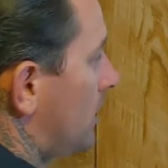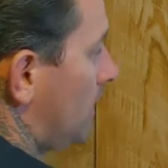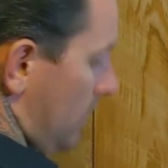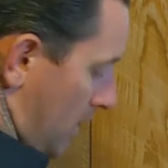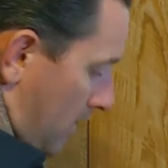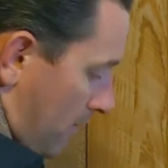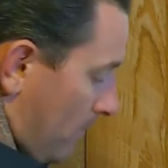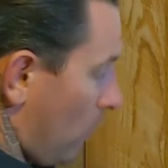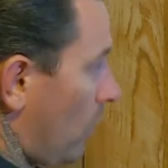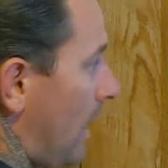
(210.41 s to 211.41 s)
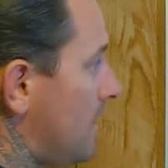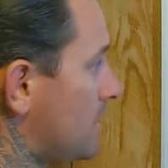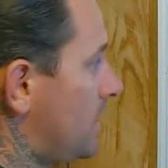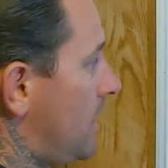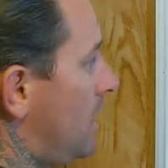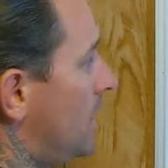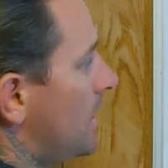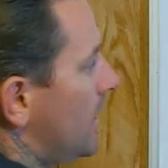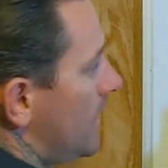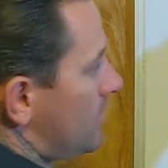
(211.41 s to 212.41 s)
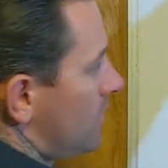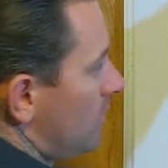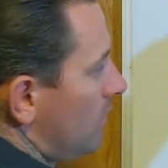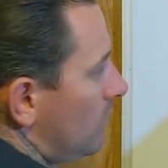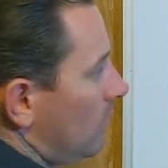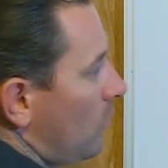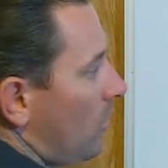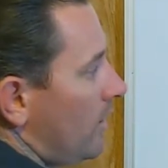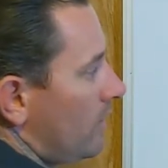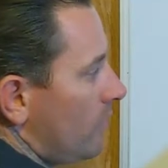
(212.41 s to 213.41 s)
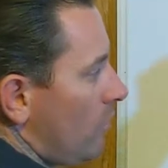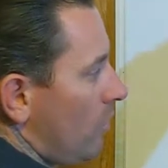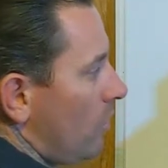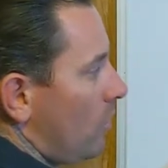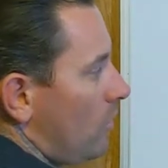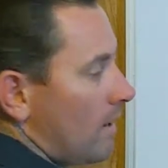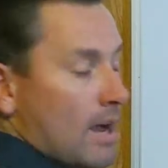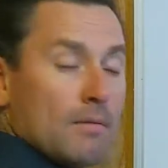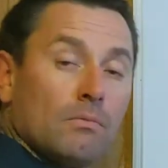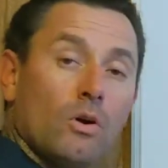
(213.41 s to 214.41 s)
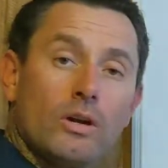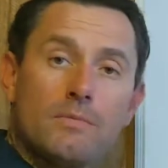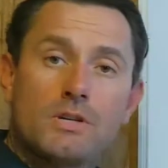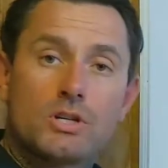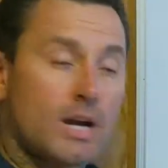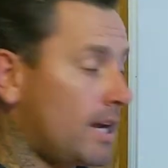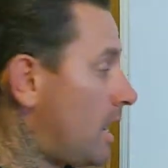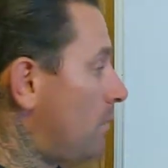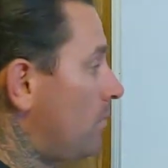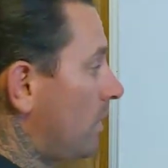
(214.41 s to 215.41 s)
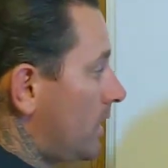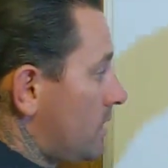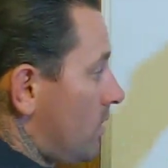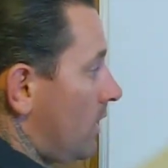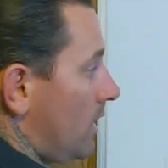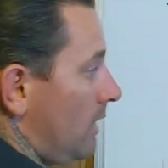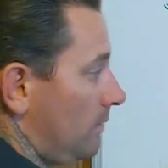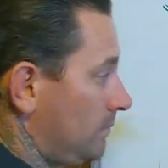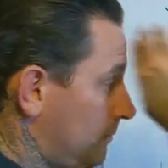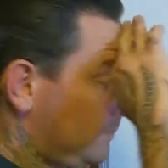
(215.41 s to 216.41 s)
telling you or asking you is to line your machine up with his idler,